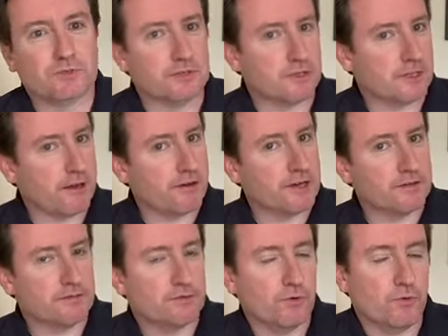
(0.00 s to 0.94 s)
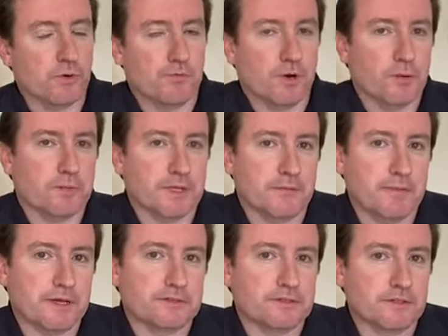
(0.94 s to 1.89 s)
that carrying it forward might be the
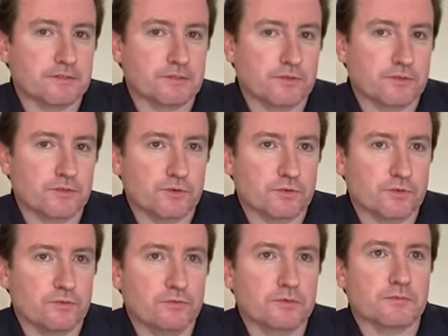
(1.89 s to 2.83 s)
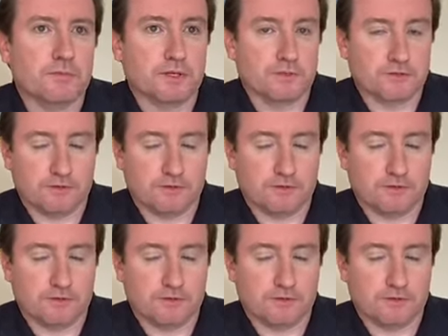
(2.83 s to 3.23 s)
best thing to do, because